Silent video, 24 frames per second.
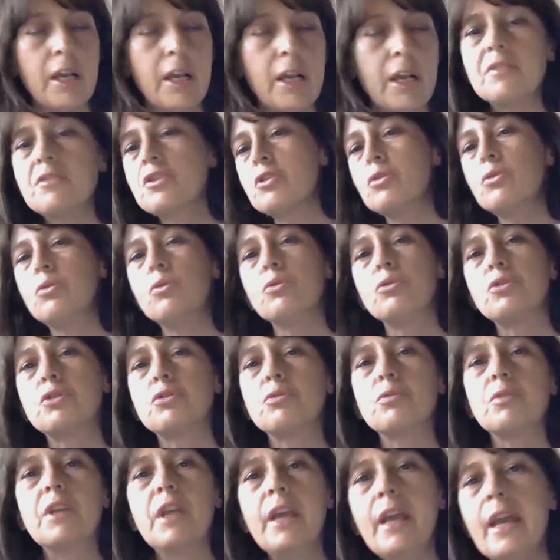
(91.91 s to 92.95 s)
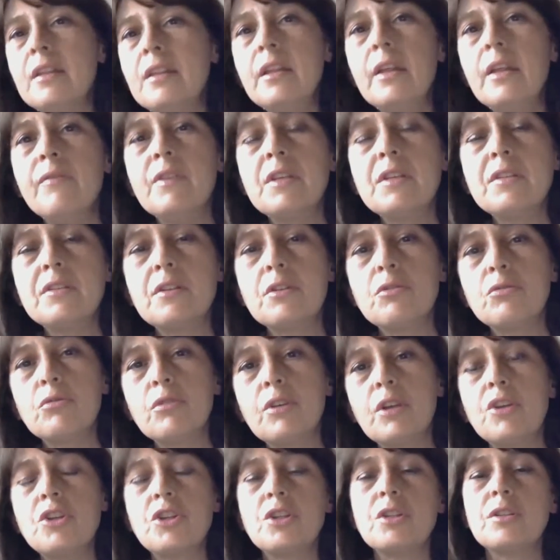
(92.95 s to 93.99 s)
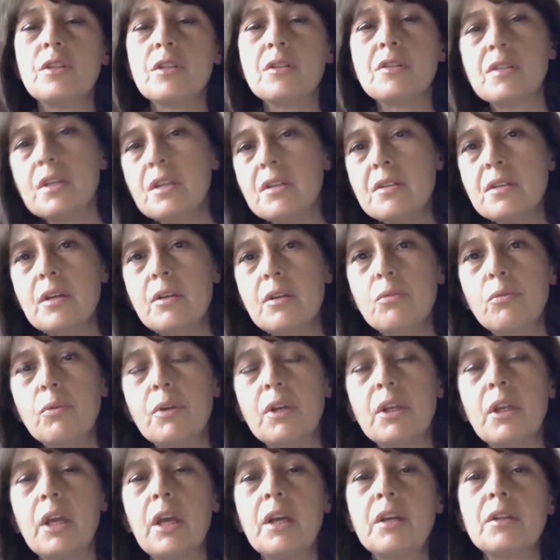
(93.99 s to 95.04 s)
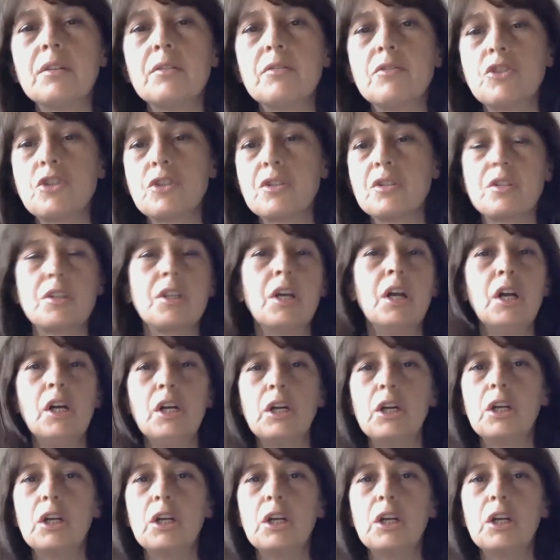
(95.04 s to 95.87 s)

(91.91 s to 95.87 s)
And so to gain in this situation, it's easy. We can just